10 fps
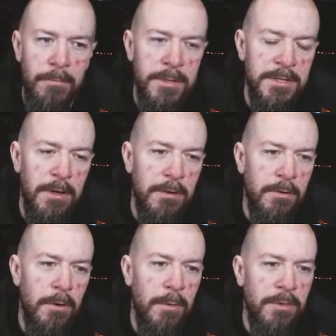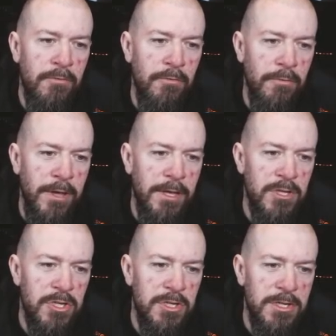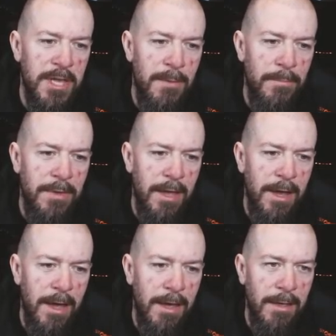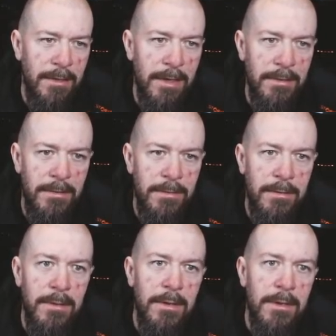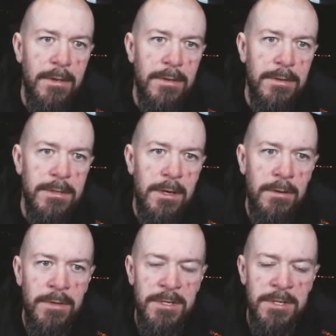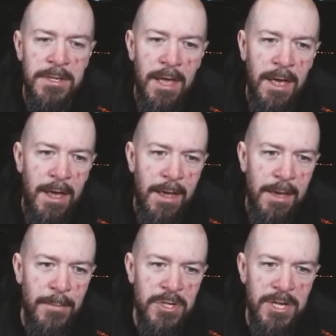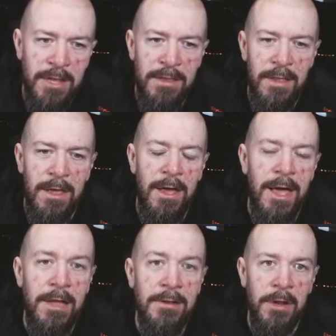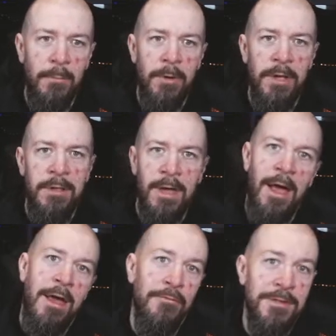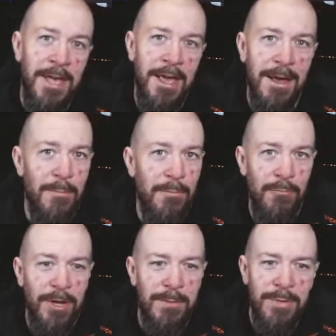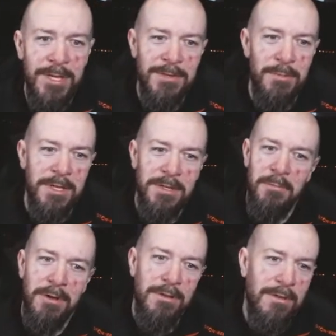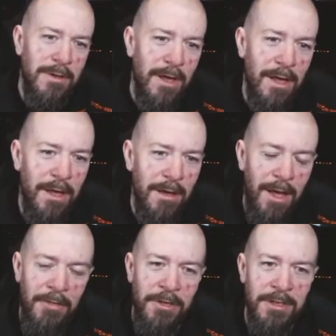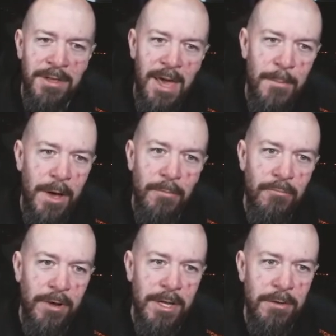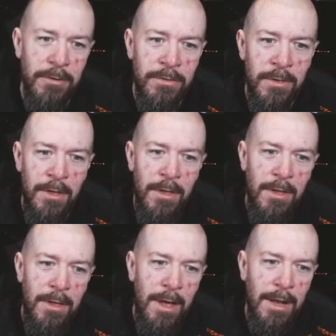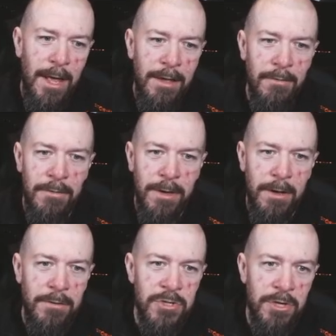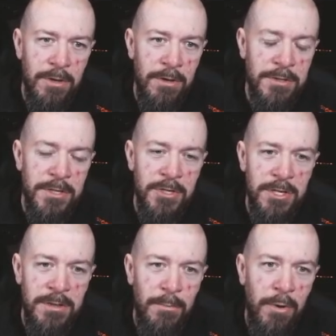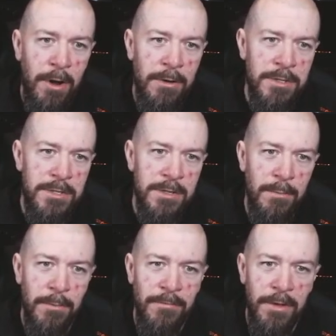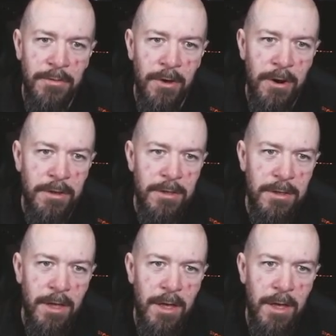we start going through each step that I did. So this is the image that I ended up with. I have to say I'm really pleased with this one. I think it came out really good. I like all the oxygen parts, some of the dark